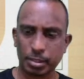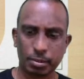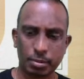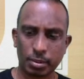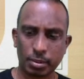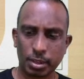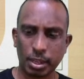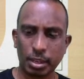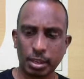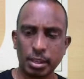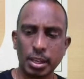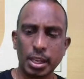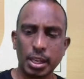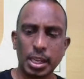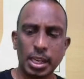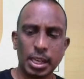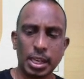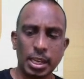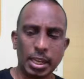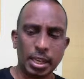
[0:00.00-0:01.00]
Okay.
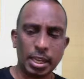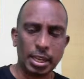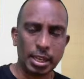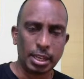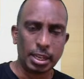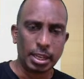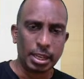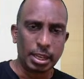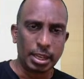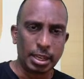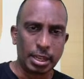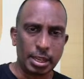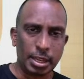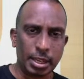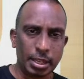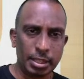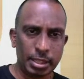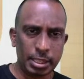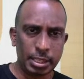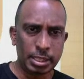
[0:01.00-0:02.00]

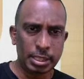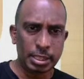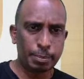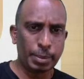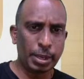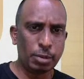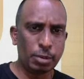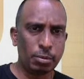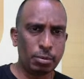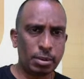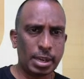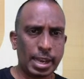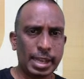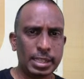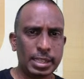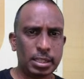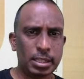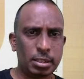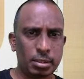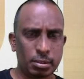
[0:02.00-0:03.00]
In this
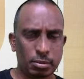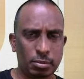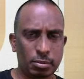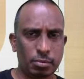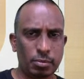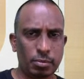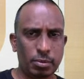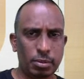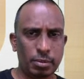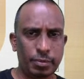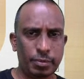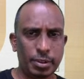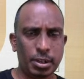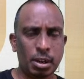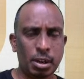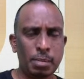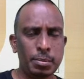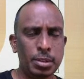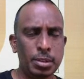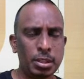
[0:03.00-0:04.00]
biogas, if you
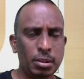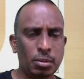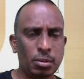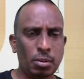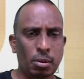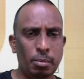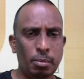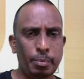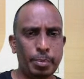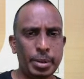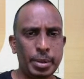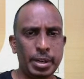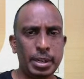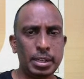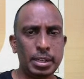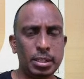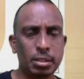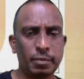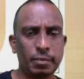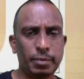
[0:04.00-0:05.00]
come to the
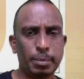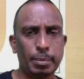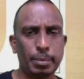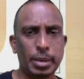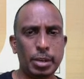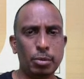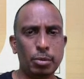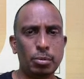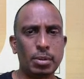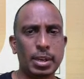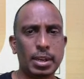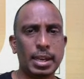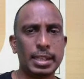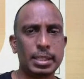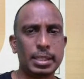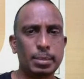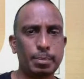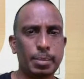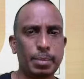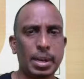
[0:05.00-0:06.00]
components of a
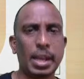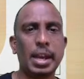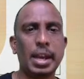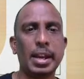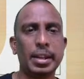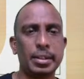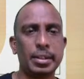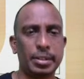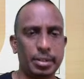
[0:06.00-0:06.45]
biogas plant,